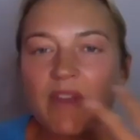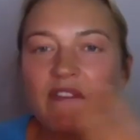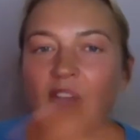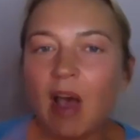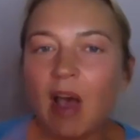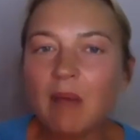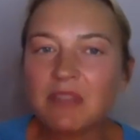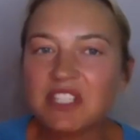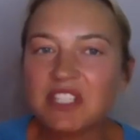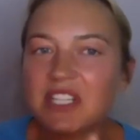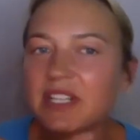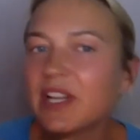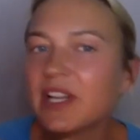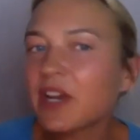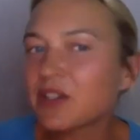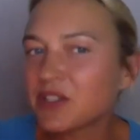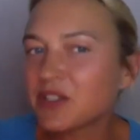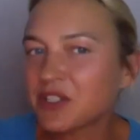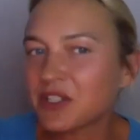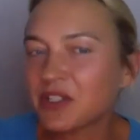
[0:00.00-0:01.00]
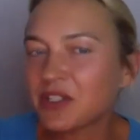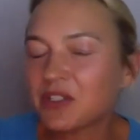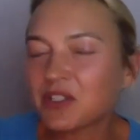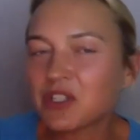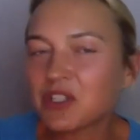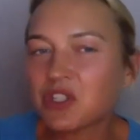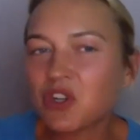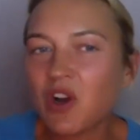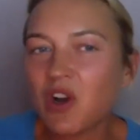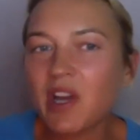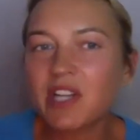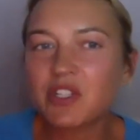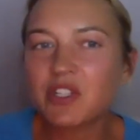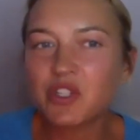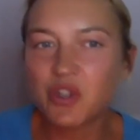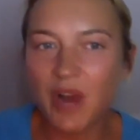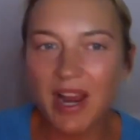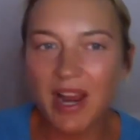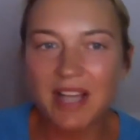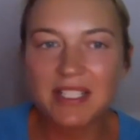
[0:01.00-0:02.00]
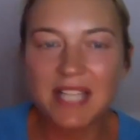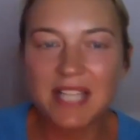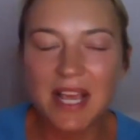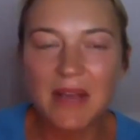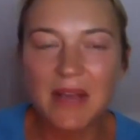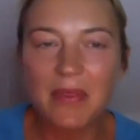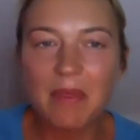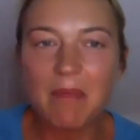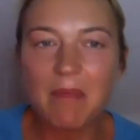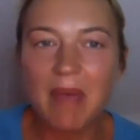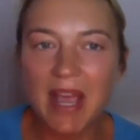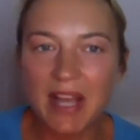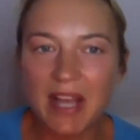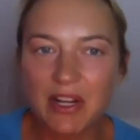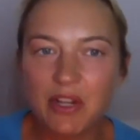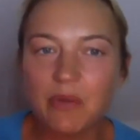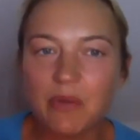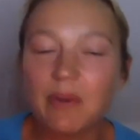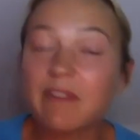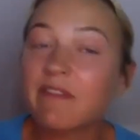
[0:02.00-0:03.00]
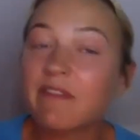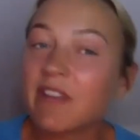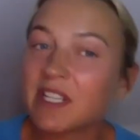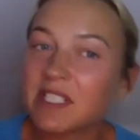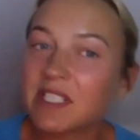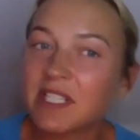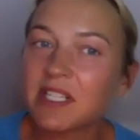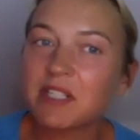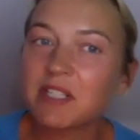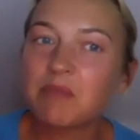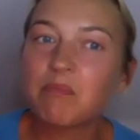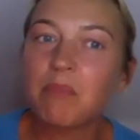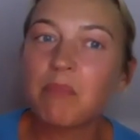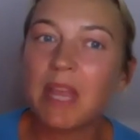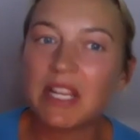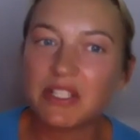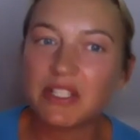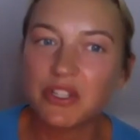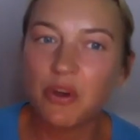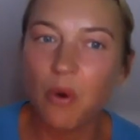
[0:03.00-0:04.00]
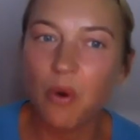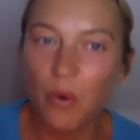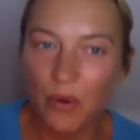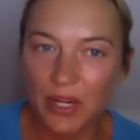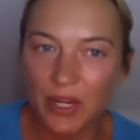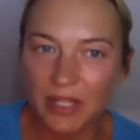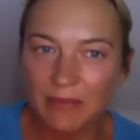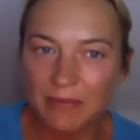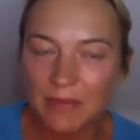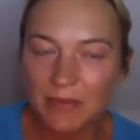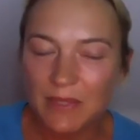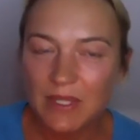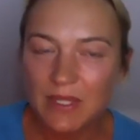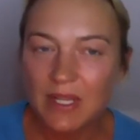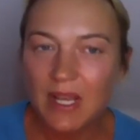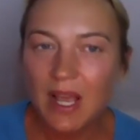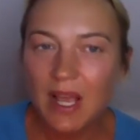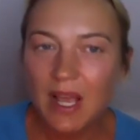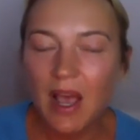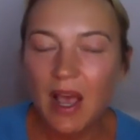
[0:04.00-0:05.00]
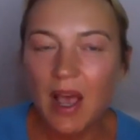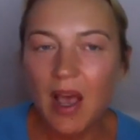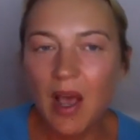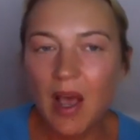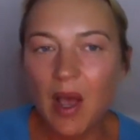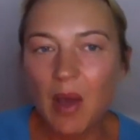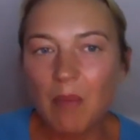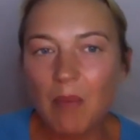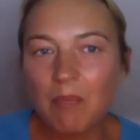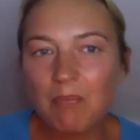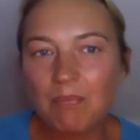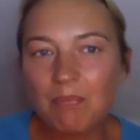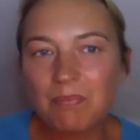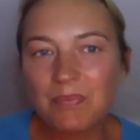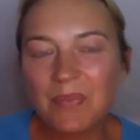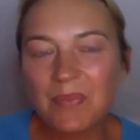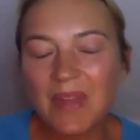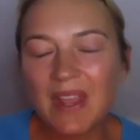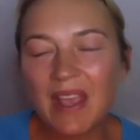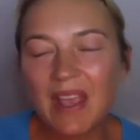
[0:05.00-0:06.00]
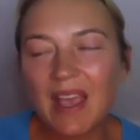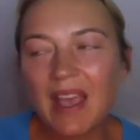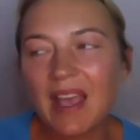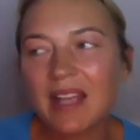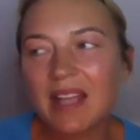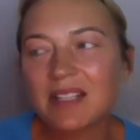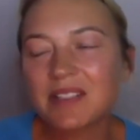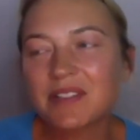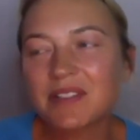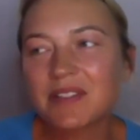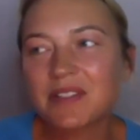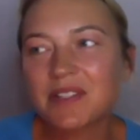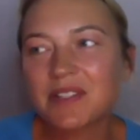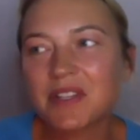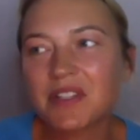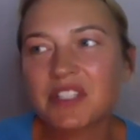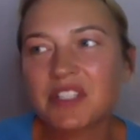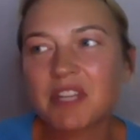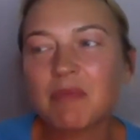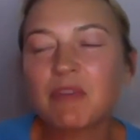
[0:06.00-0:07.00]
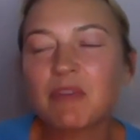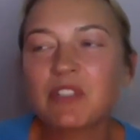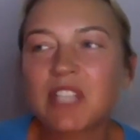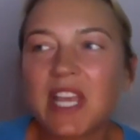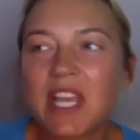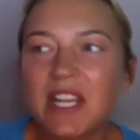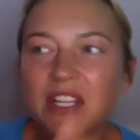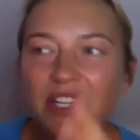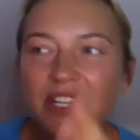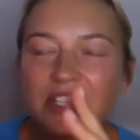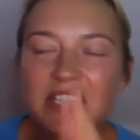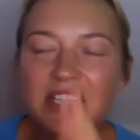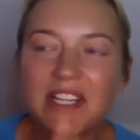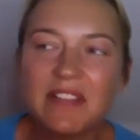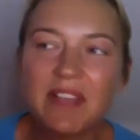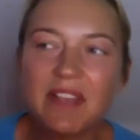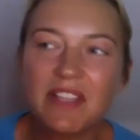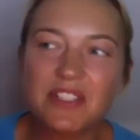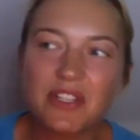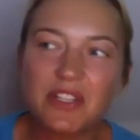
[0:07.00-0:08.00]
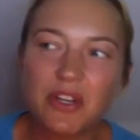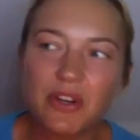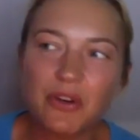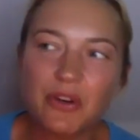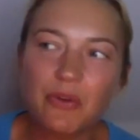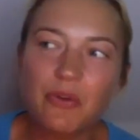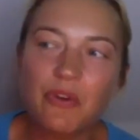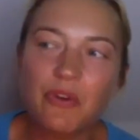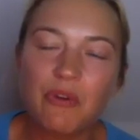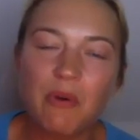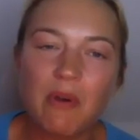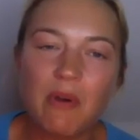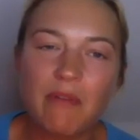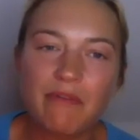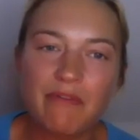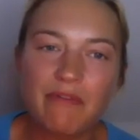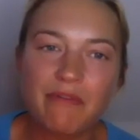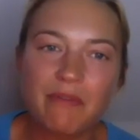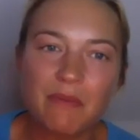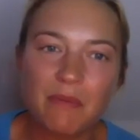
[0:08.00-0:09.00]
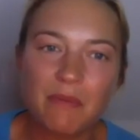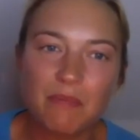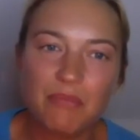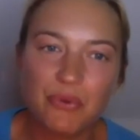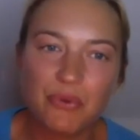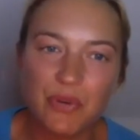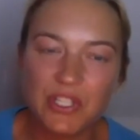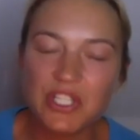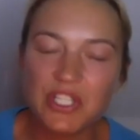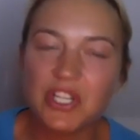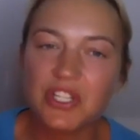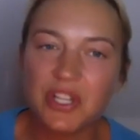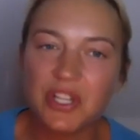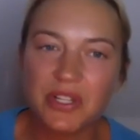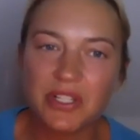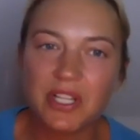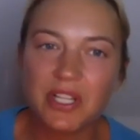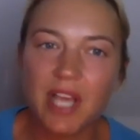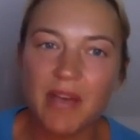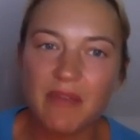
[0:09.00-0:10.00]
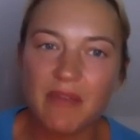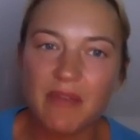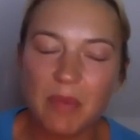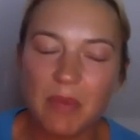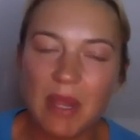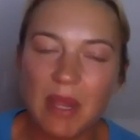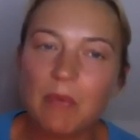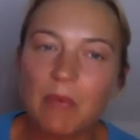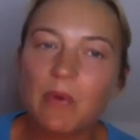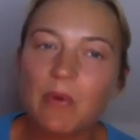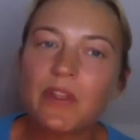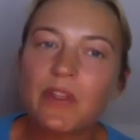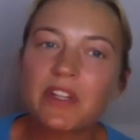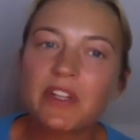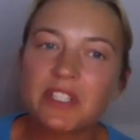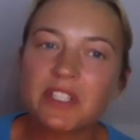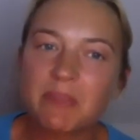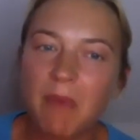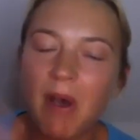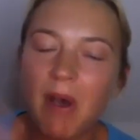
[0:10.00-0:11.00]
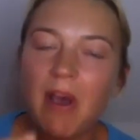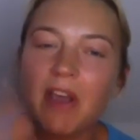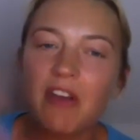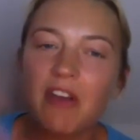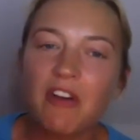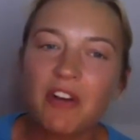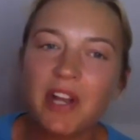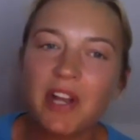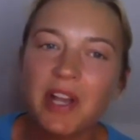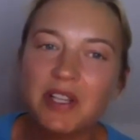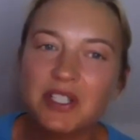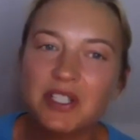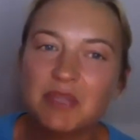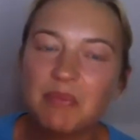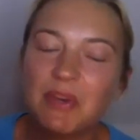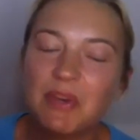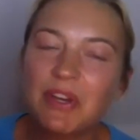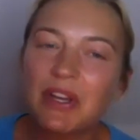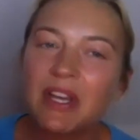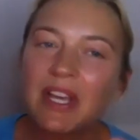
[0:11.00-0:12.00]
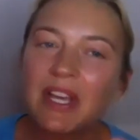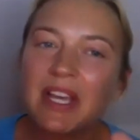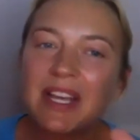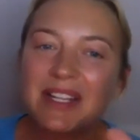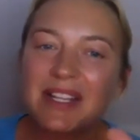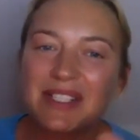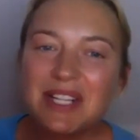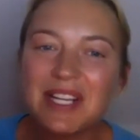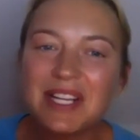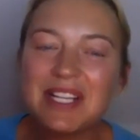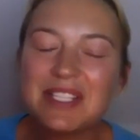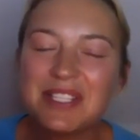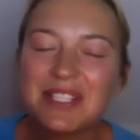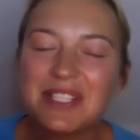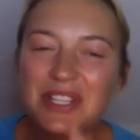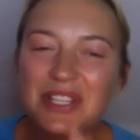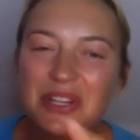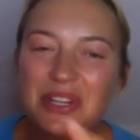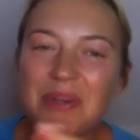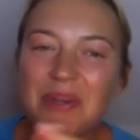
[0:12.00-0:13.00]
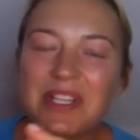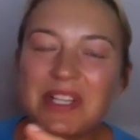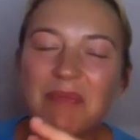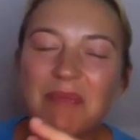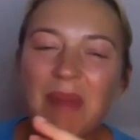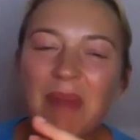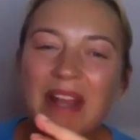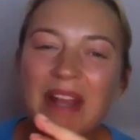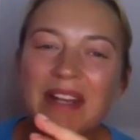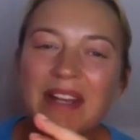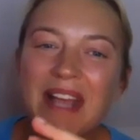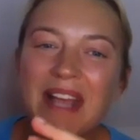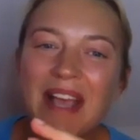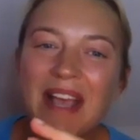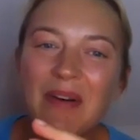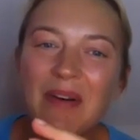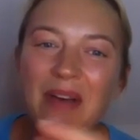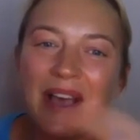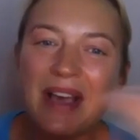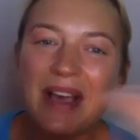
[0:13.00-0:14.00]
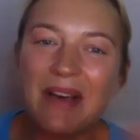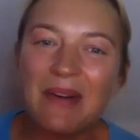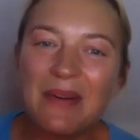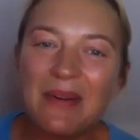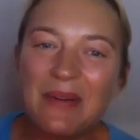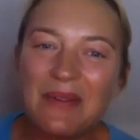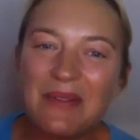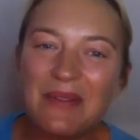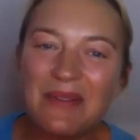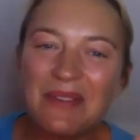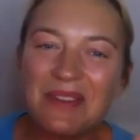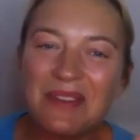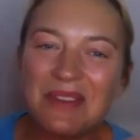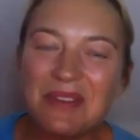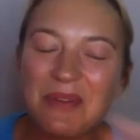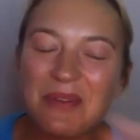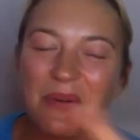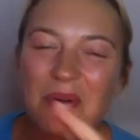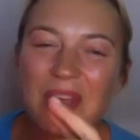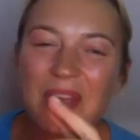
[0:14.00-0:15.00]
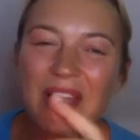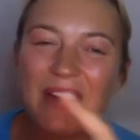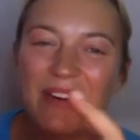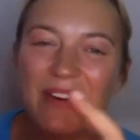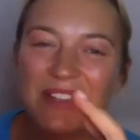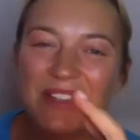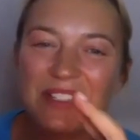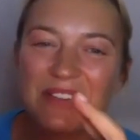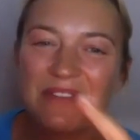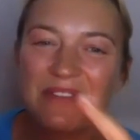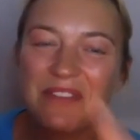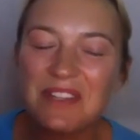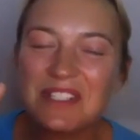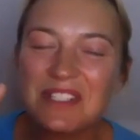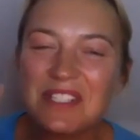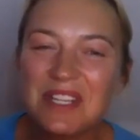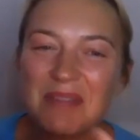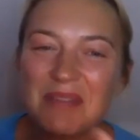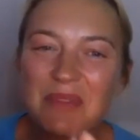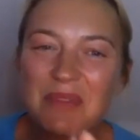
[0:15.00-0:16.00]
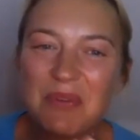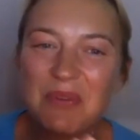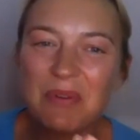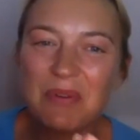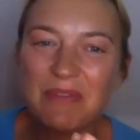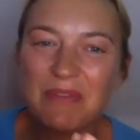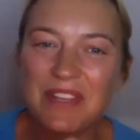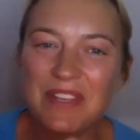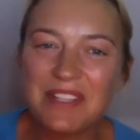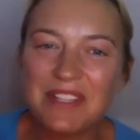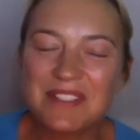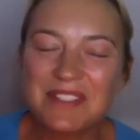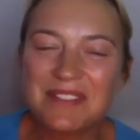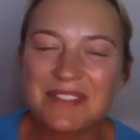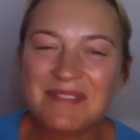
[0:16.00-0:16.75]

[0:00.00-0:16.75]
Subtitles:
come to London to try and track down the man who invented Bitcoin, and simultaneously there's a crew of British undercover people that are spying on us. But Talisa, you explain now how your character fits in with all of this.